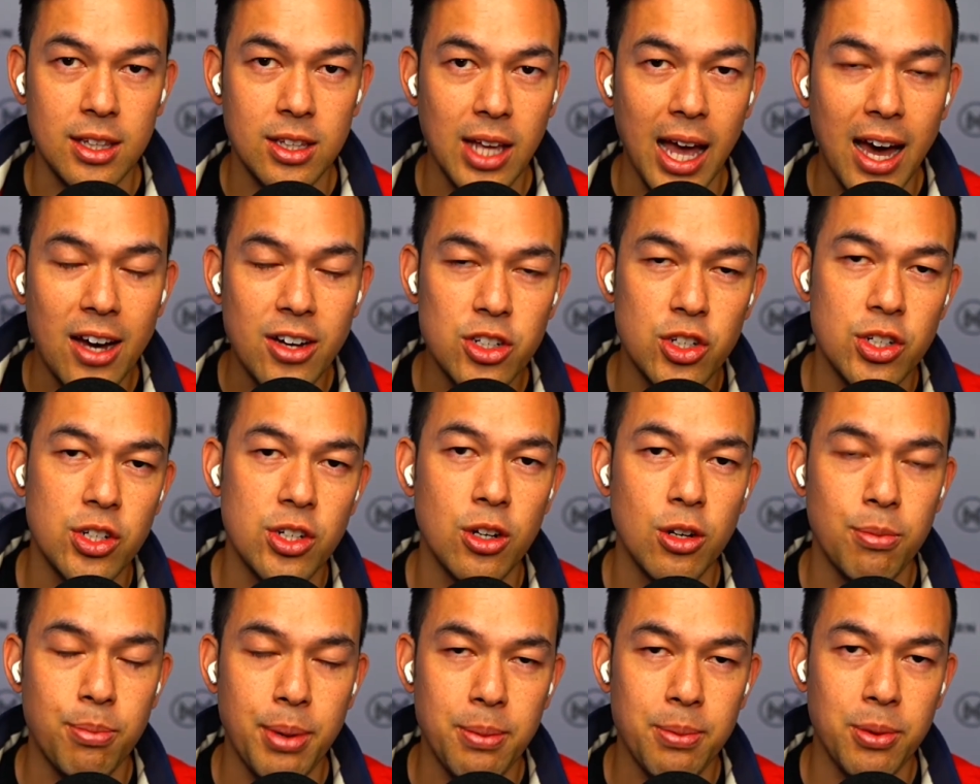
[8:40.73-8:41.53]
How do you
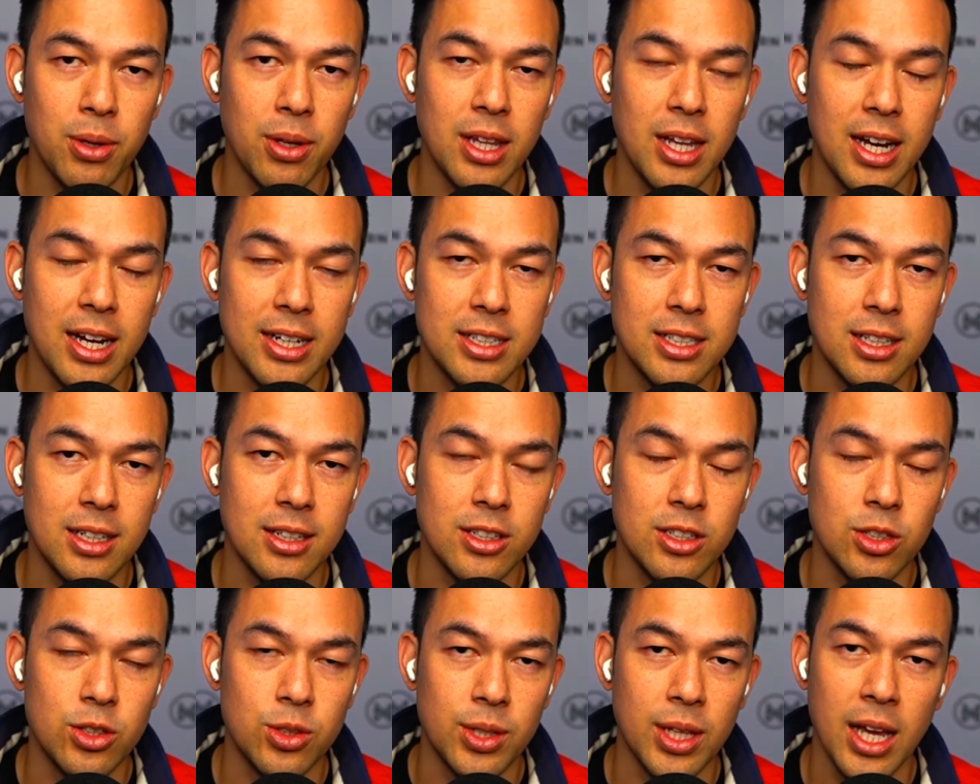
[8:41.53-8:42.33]
know people are lying, telling
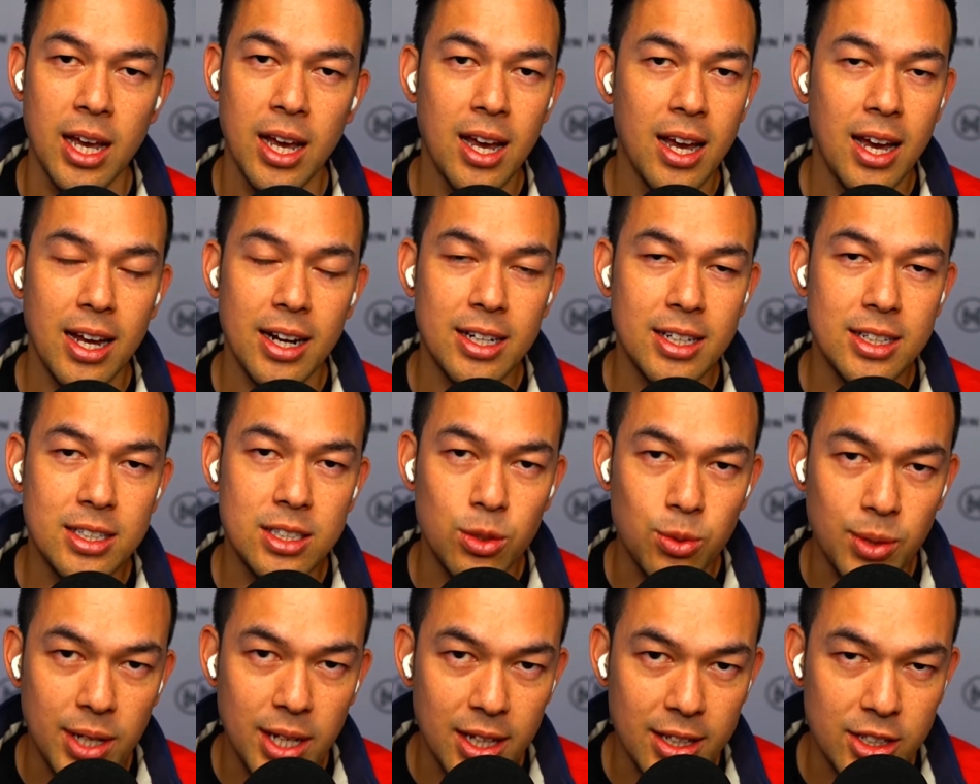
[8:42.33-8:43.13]
the truth? And here's
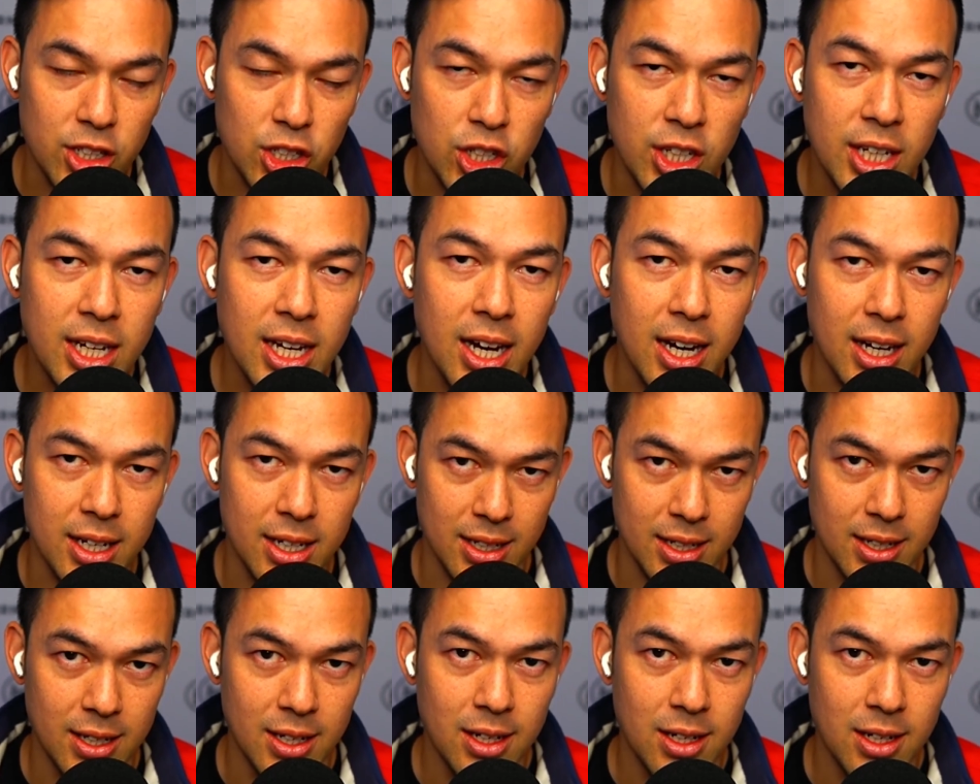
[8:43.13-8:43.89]
the reality: you can't.